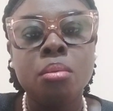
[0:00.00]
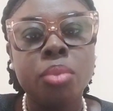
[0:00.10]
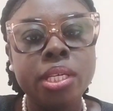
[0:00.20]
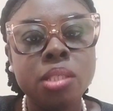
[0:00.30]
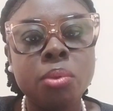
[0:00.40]

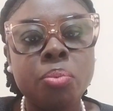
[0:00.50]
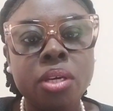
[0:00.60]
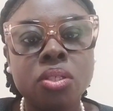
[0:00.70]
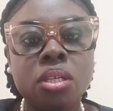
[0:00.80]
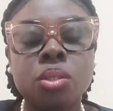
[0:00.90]
Please be
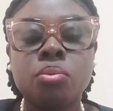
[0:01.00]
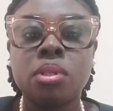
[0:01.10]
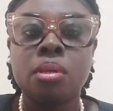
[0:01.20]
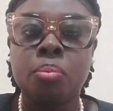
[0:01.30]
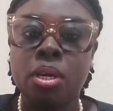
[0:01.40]
patient
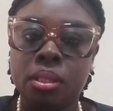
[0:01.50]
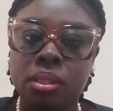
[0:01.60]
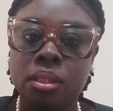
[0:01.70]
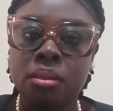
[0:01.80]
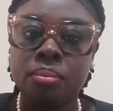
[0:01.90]
with the
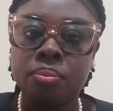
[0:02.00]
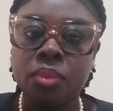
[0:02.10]
person.